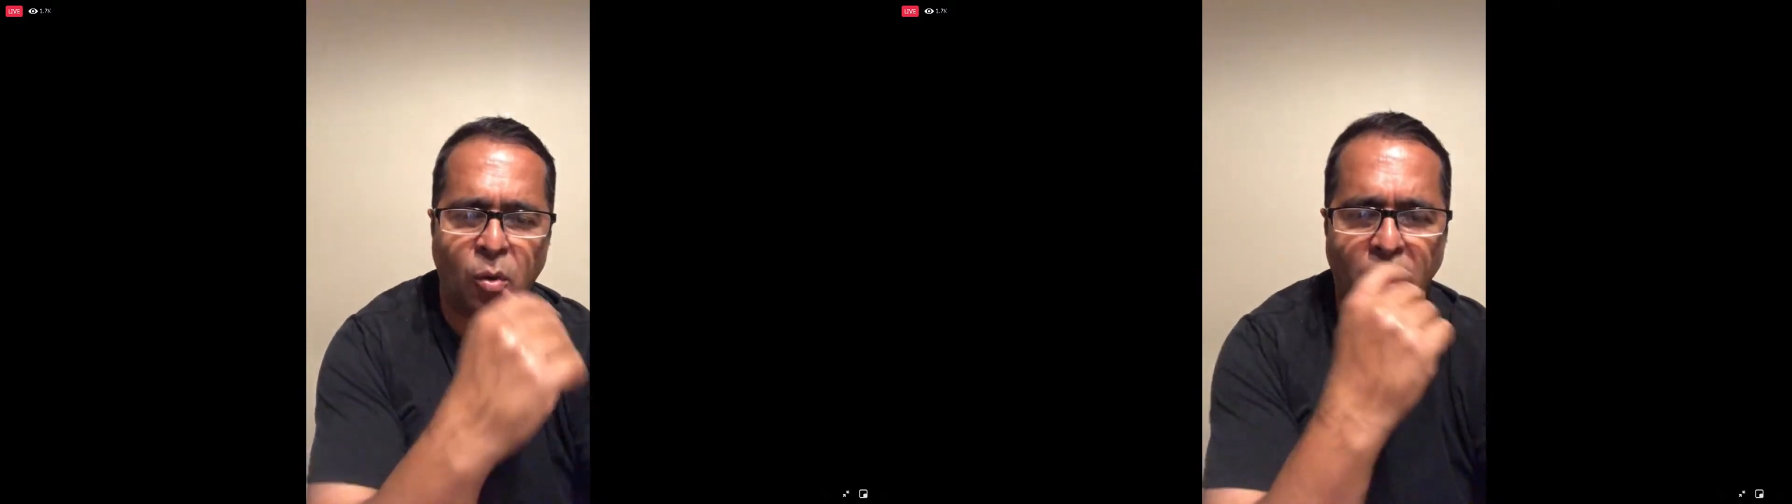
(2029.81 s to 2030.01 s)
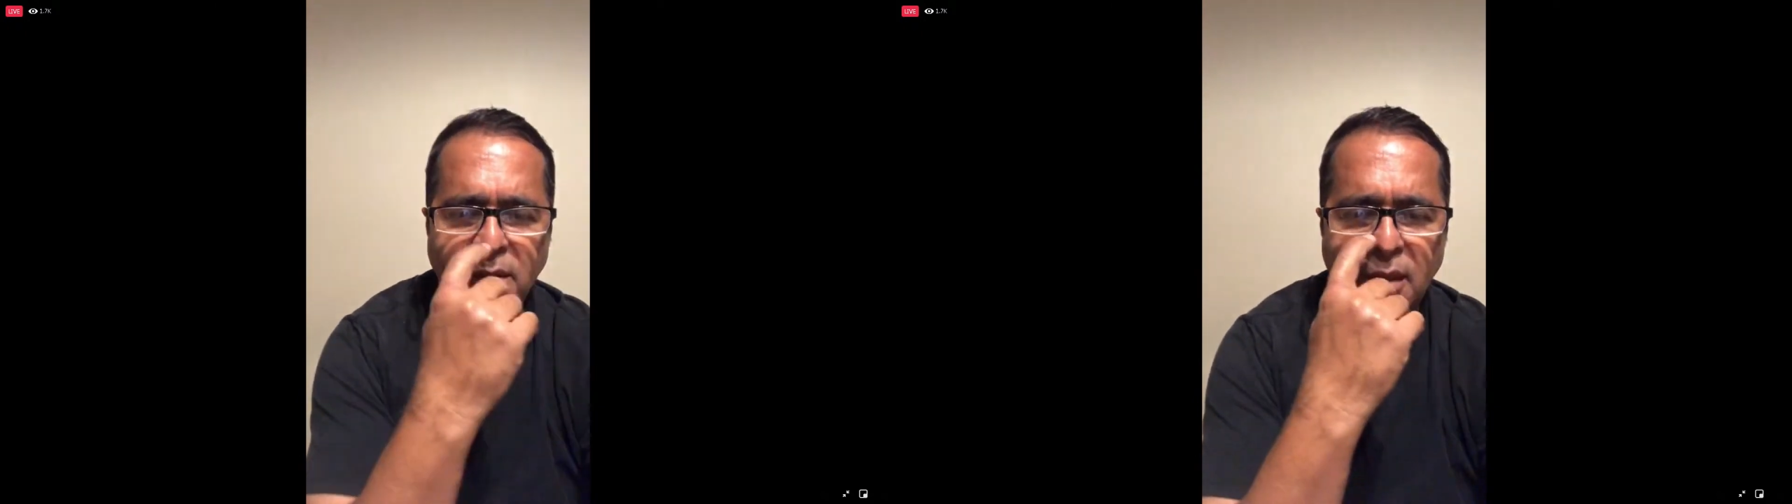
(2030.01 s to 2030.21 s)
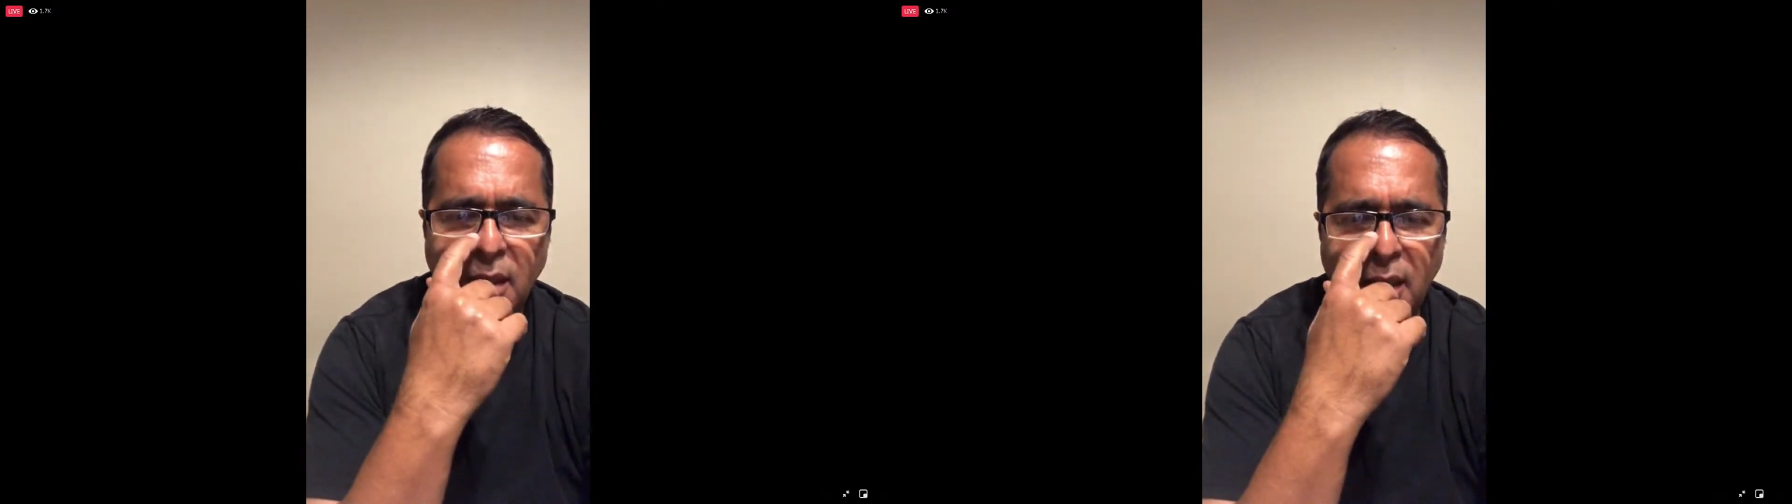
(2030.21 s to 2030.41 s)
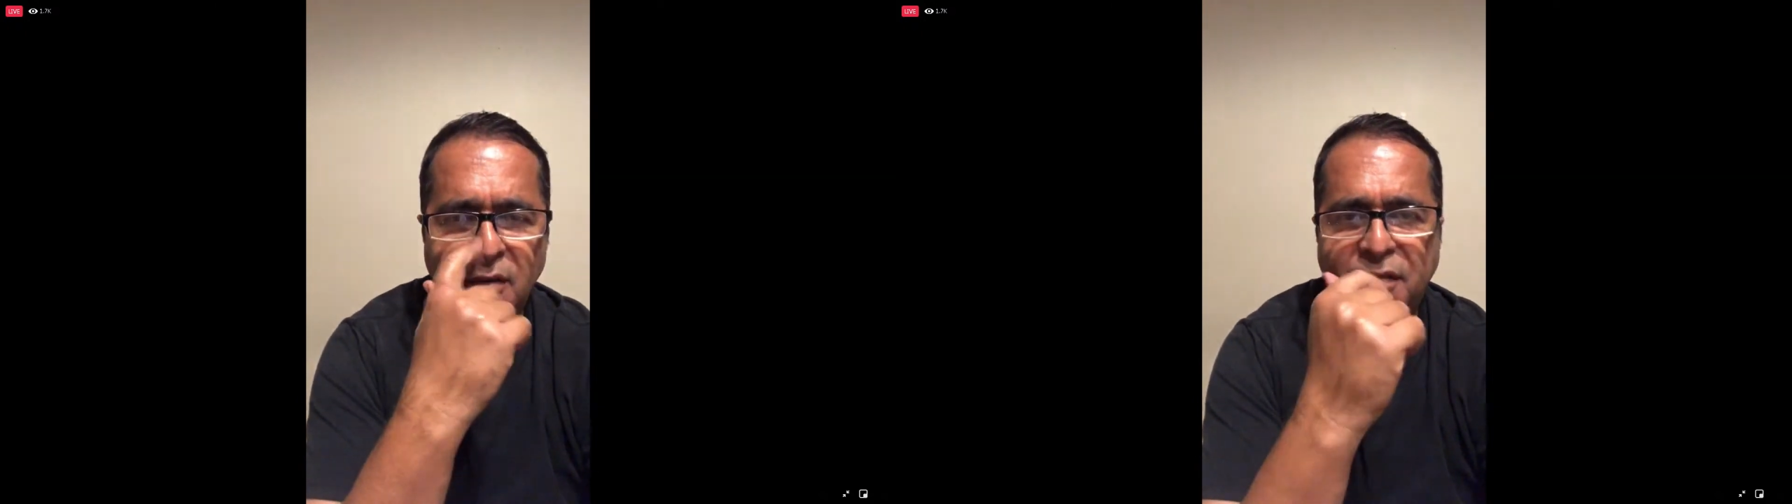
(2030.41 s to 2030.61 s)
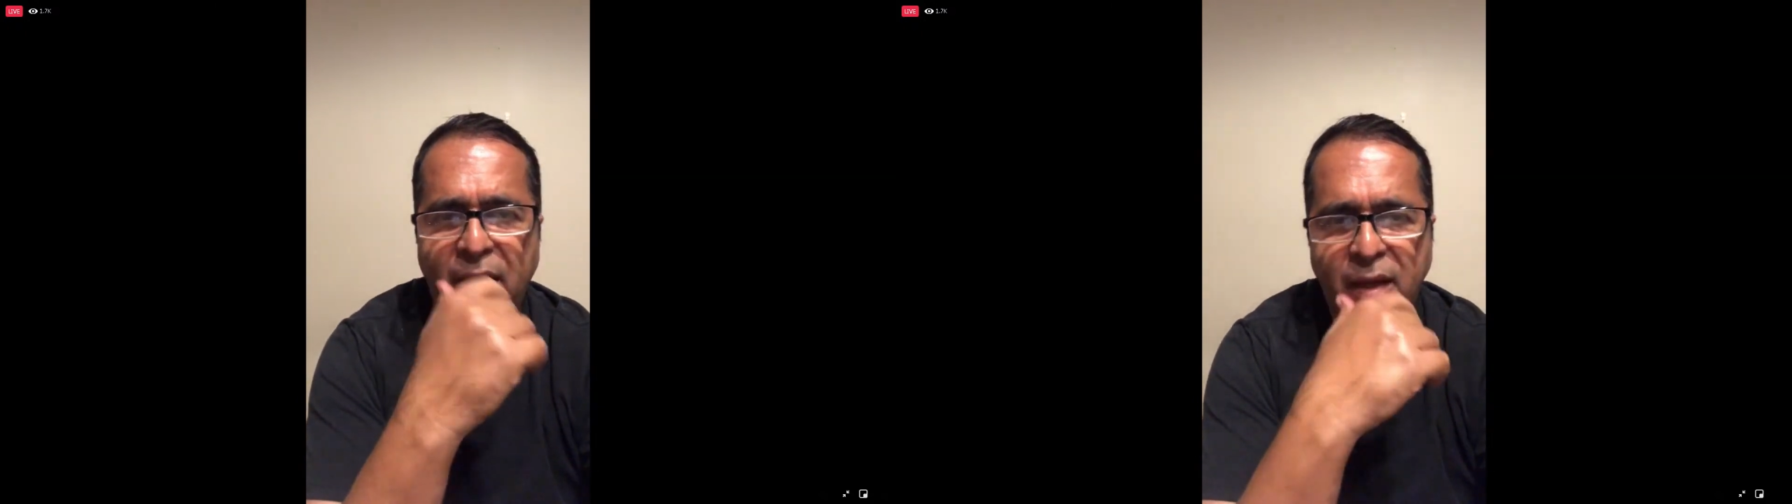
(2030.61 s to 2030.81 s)
you want to
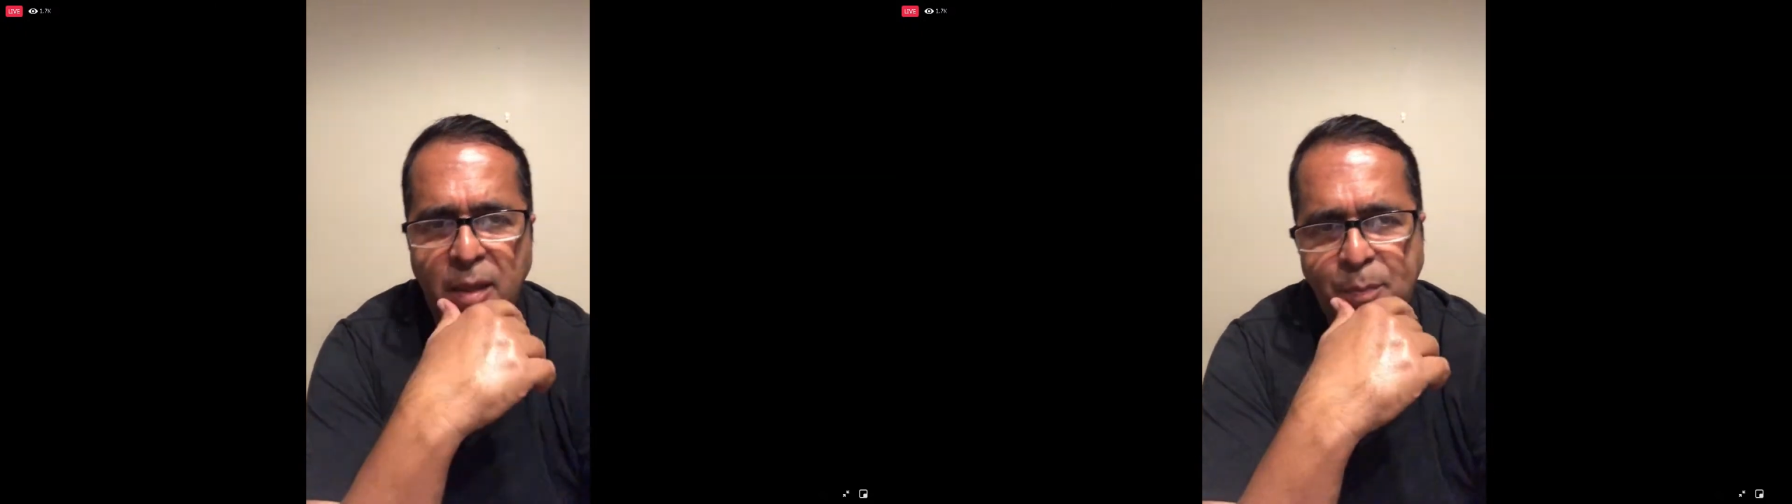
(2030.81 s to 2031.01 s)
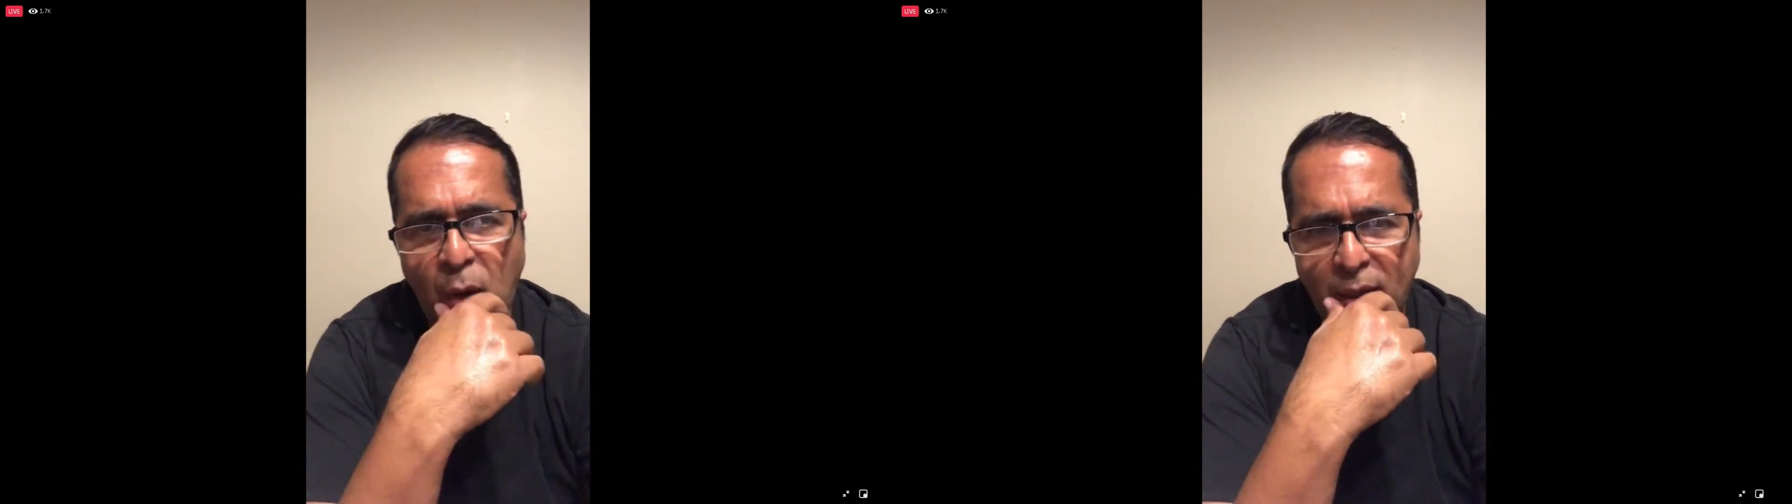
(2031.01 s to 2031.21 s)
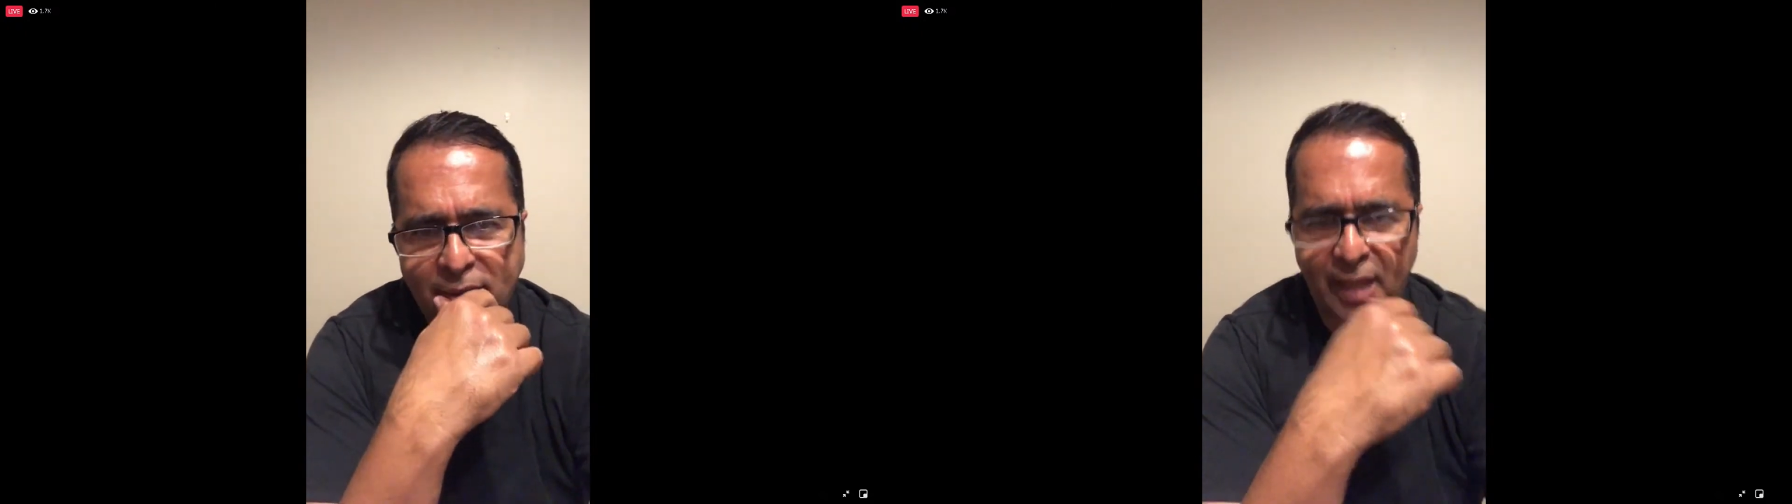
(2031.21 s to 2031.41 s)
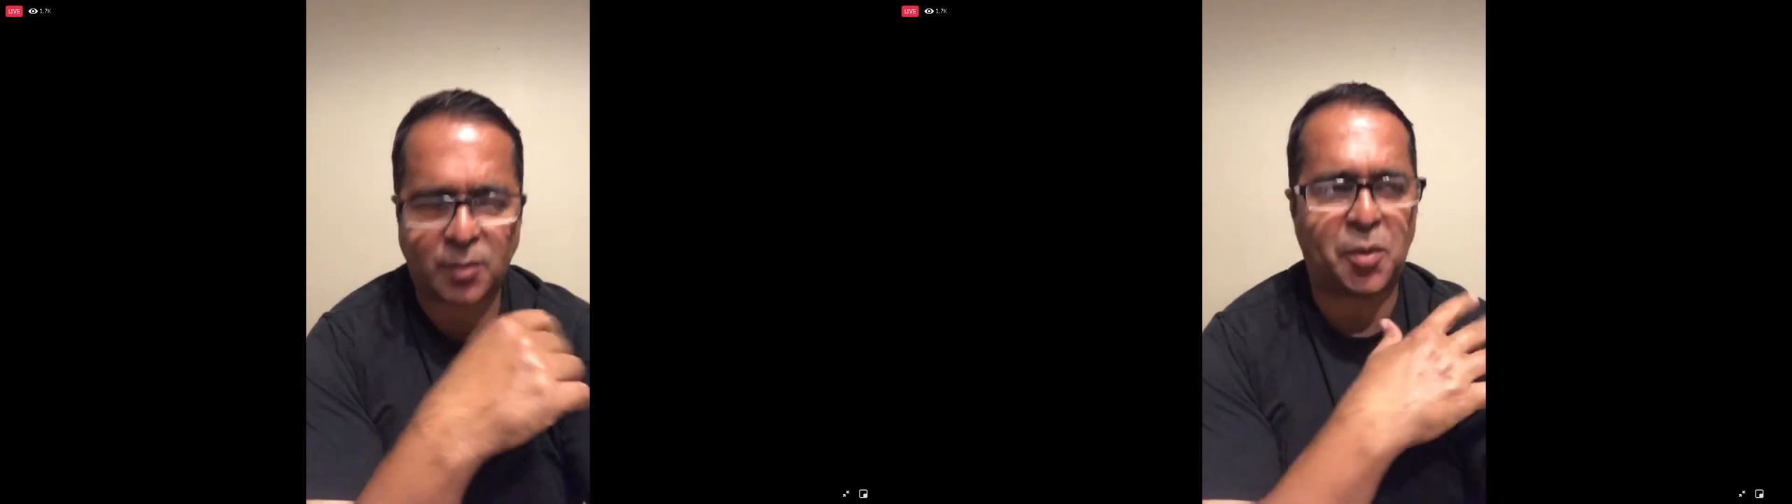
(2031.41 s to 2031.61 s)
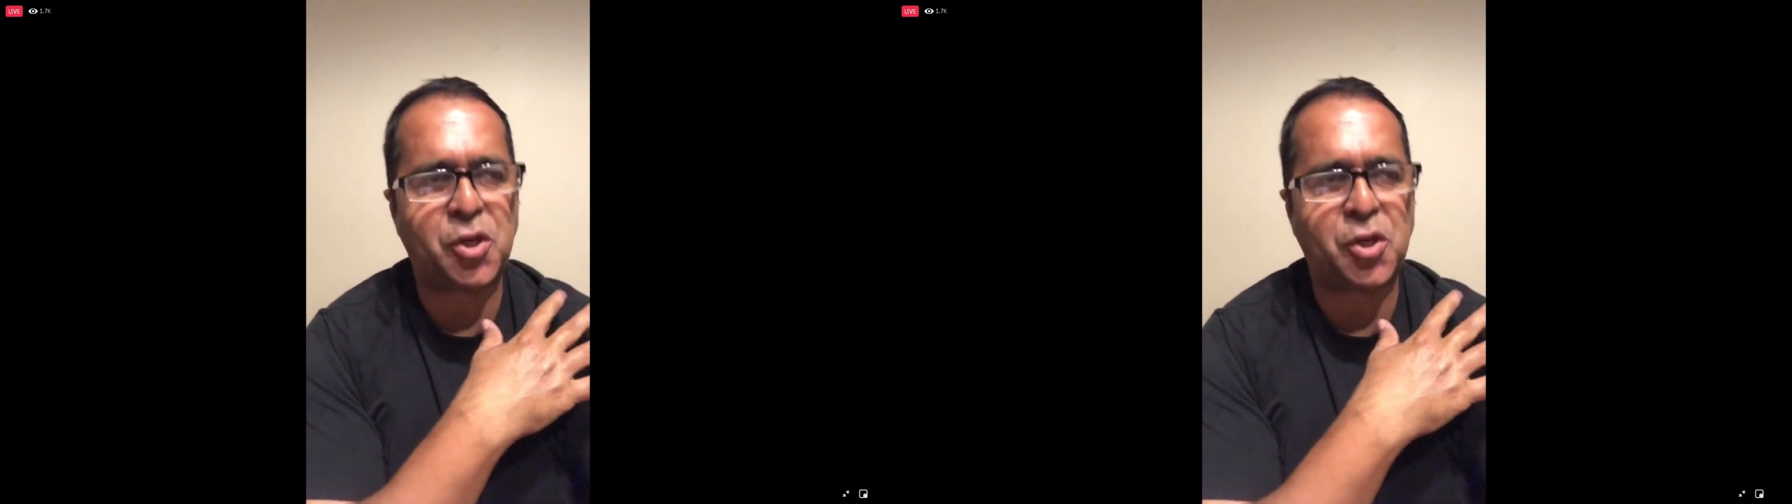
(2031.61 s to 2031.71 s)
evade the politics,